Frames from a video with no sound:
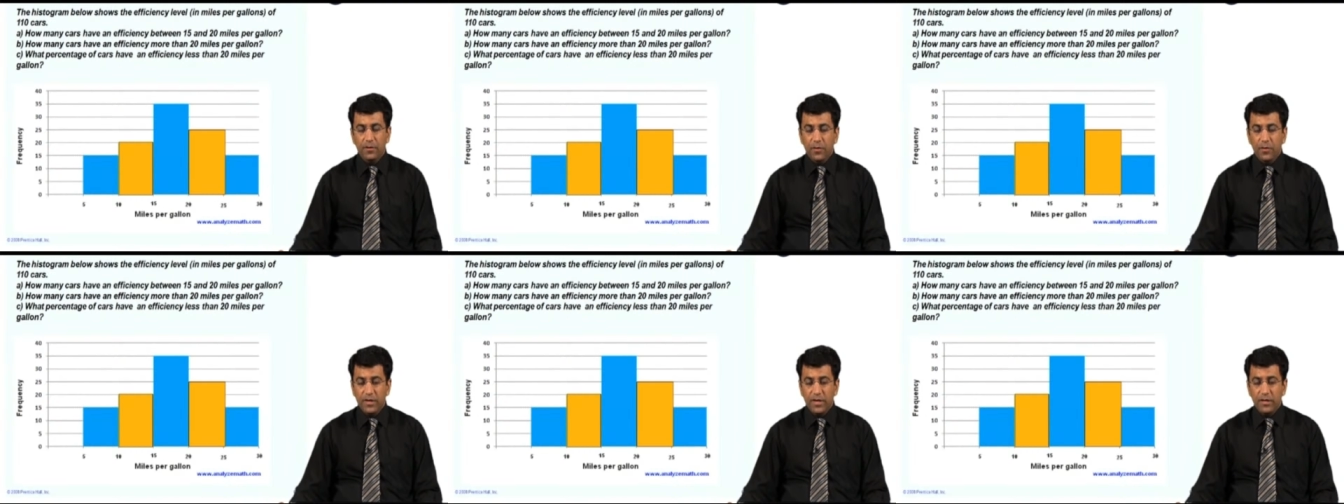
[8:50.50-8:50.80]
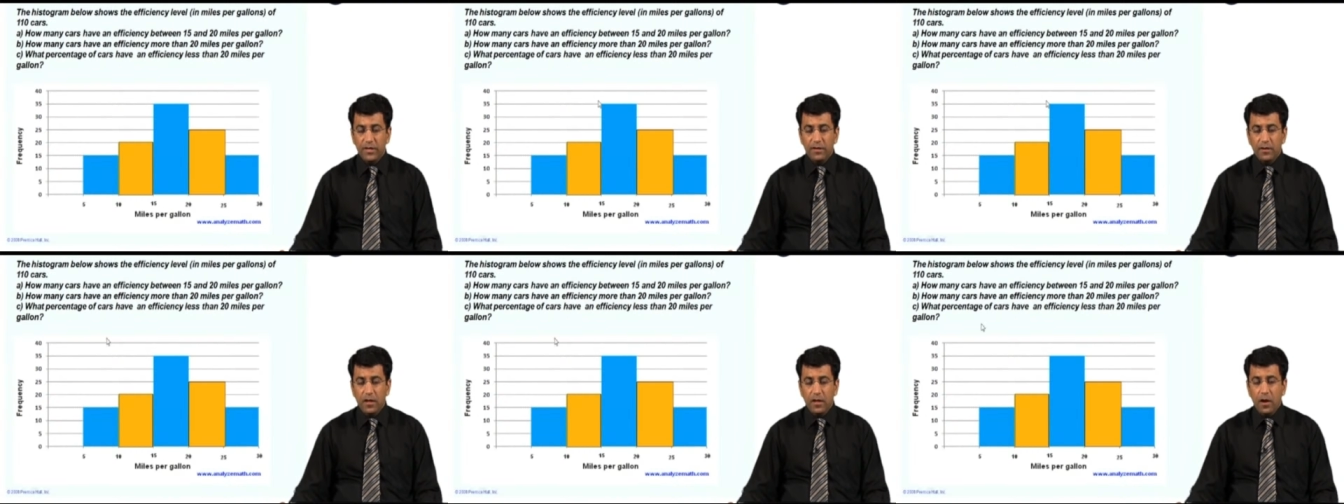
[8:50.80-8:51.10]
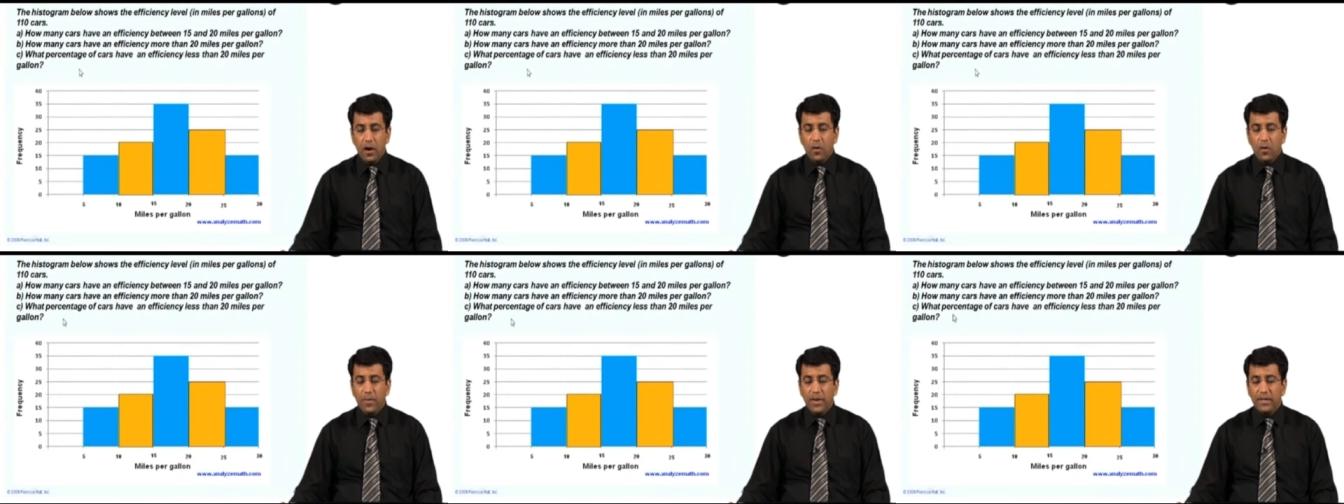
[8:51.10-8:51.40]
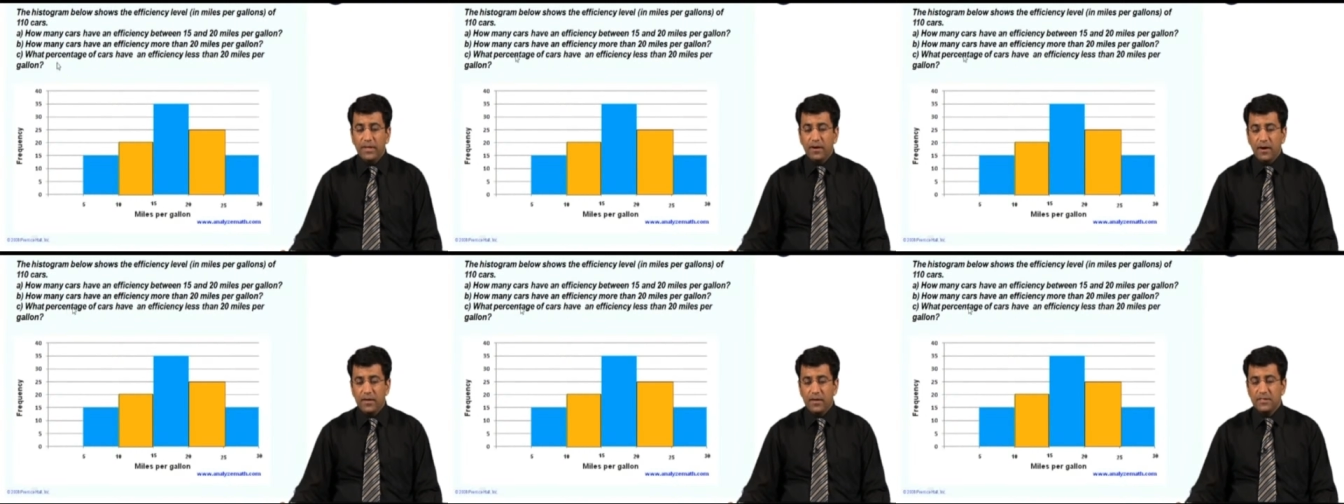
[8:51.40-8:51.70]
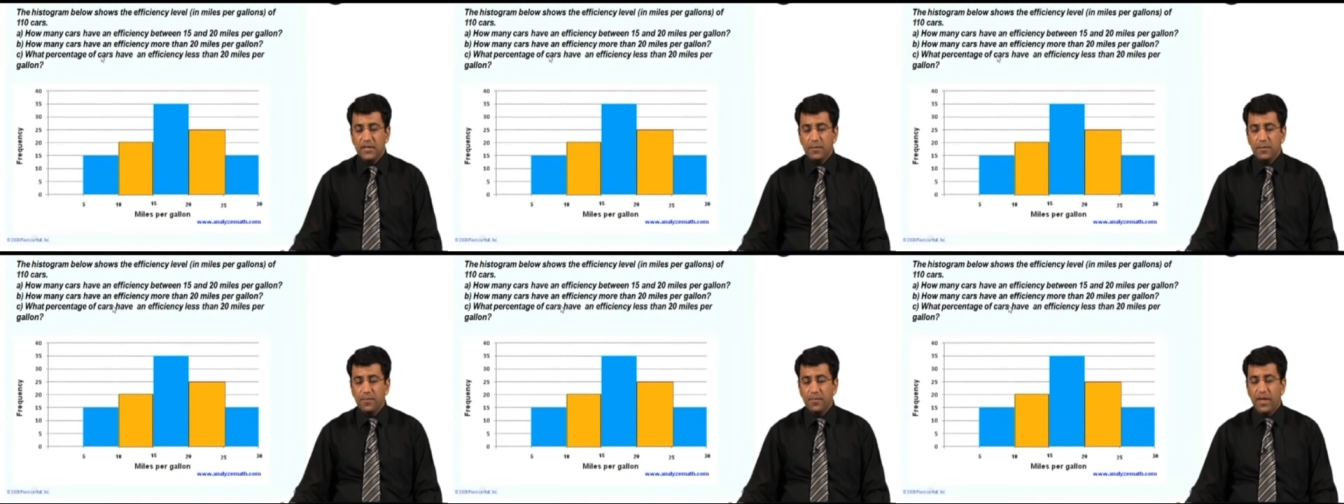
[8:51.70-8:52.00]
Now again, how many
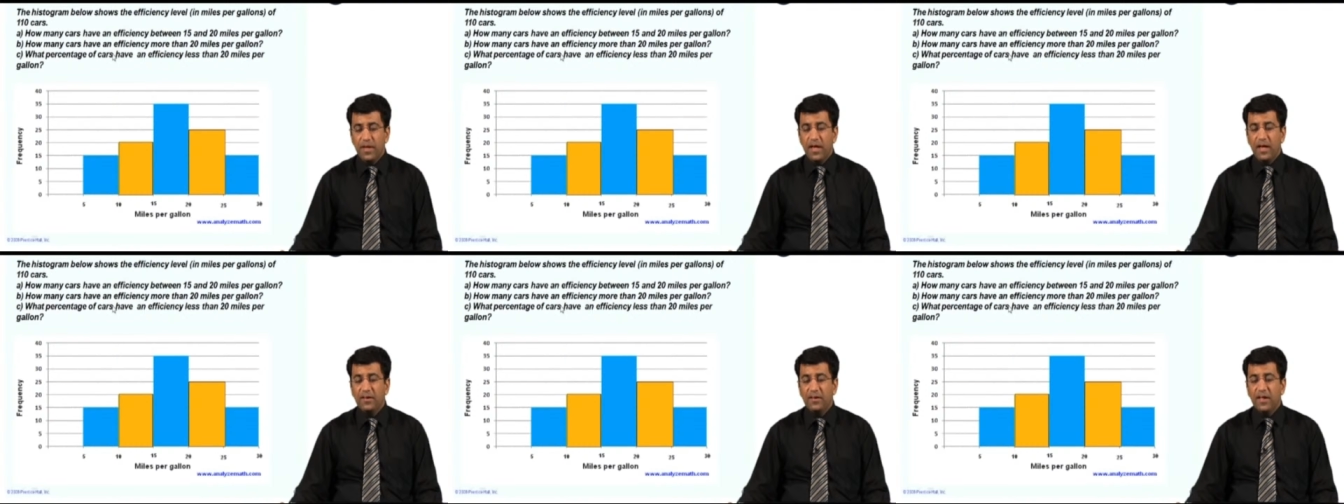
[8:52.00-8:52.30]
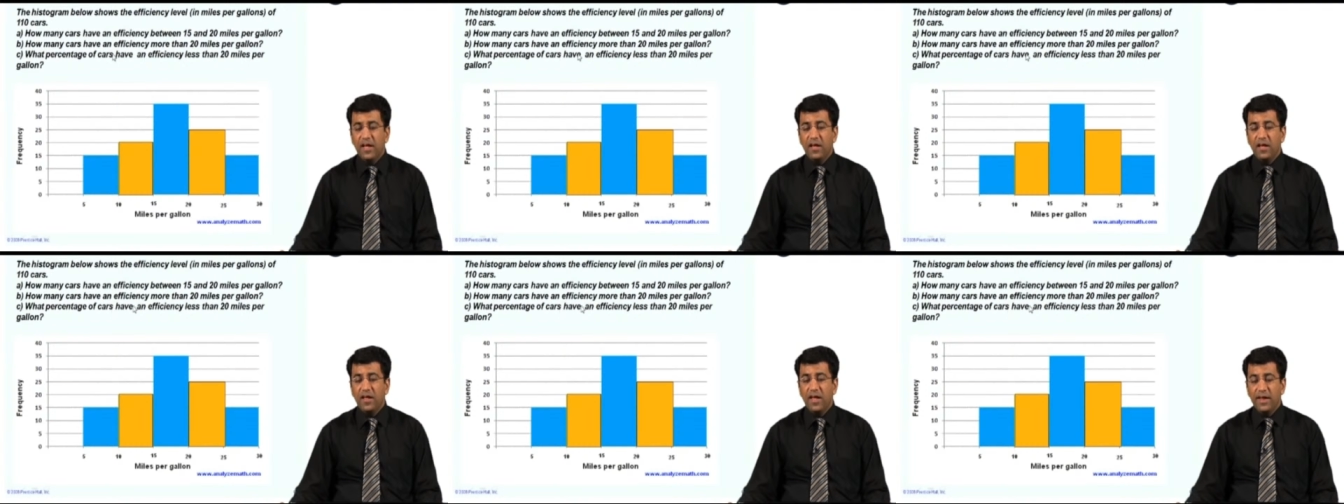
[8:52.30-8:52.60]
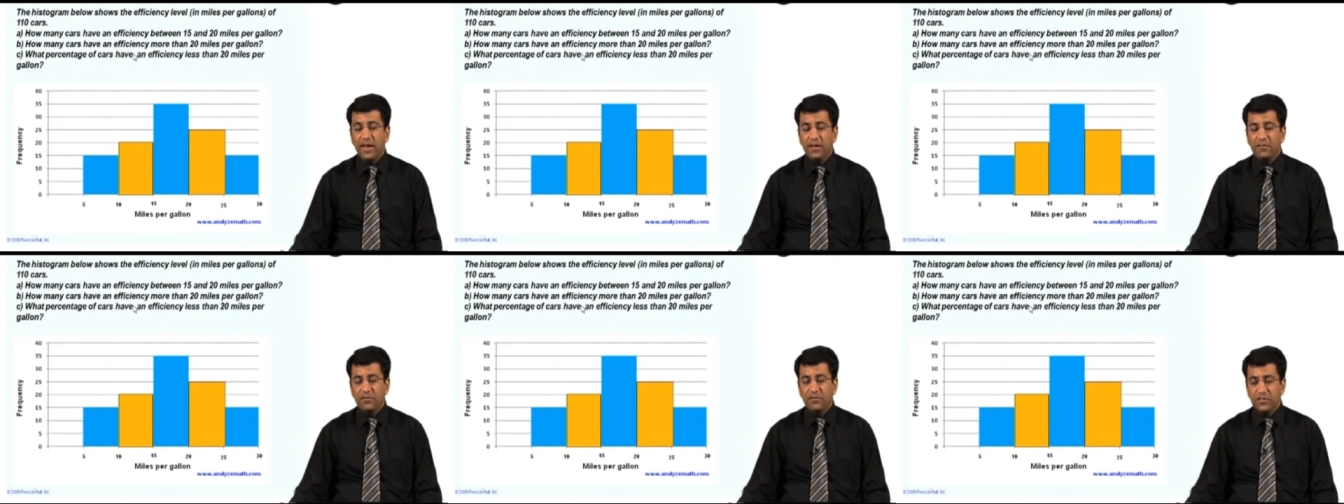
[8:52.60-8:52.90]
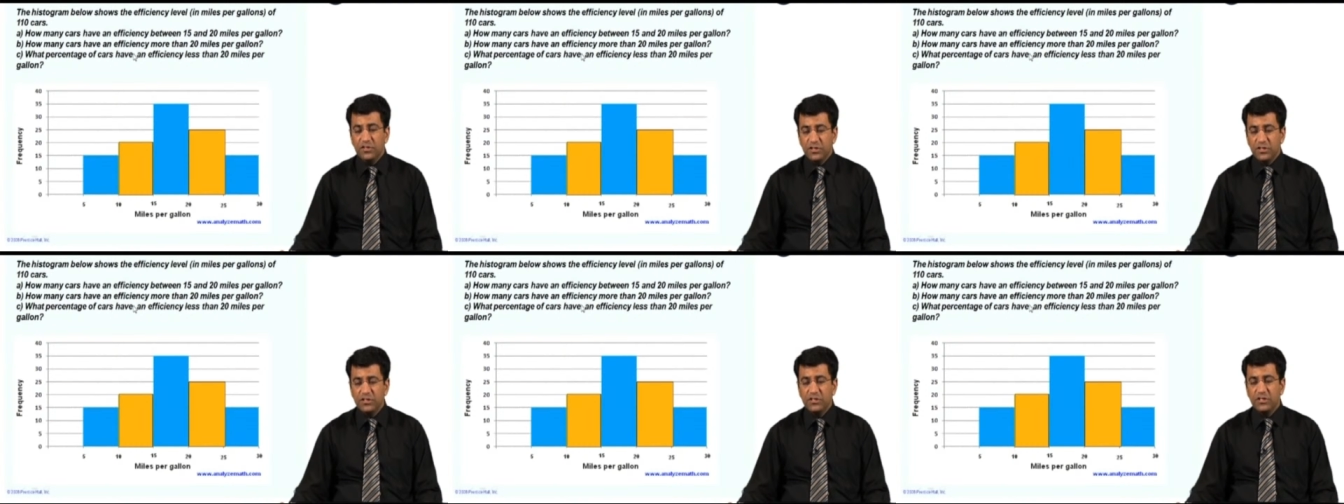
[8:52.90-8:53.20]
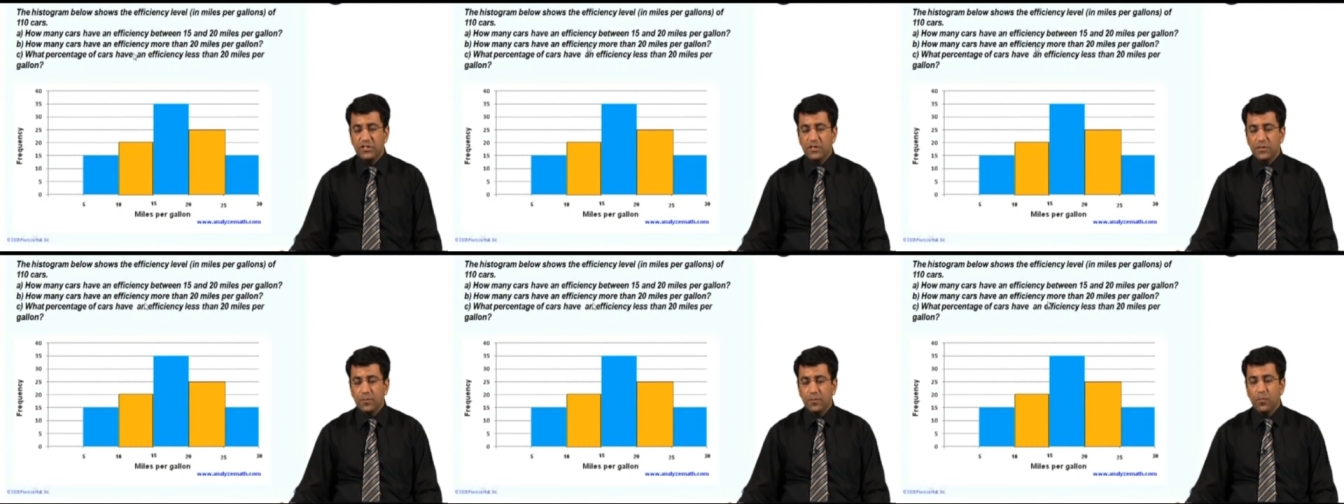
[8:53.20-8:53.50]
cars have an
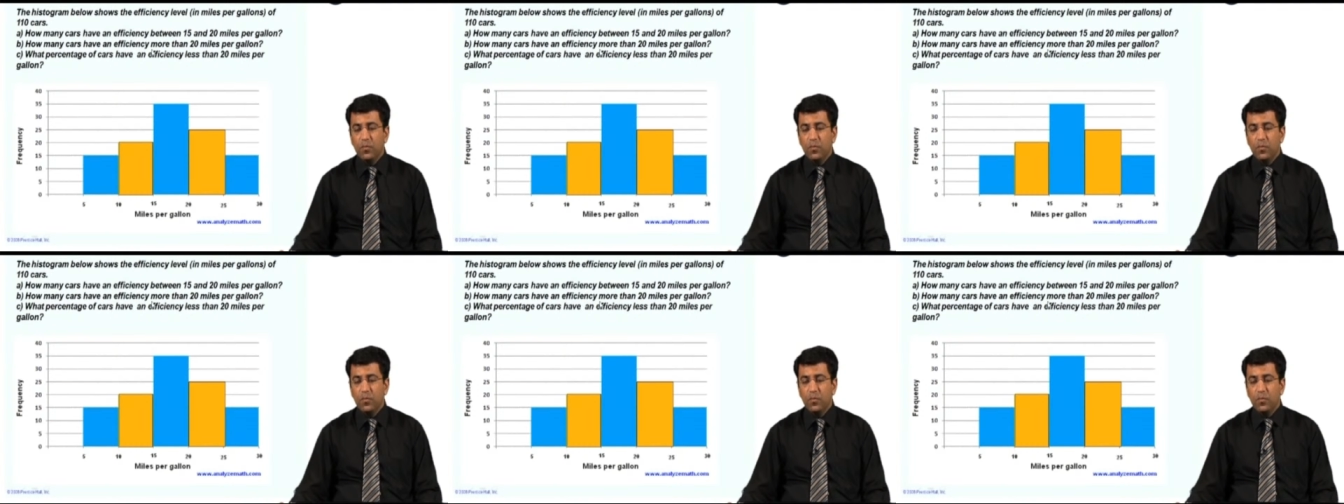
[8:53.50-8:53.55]
efficiency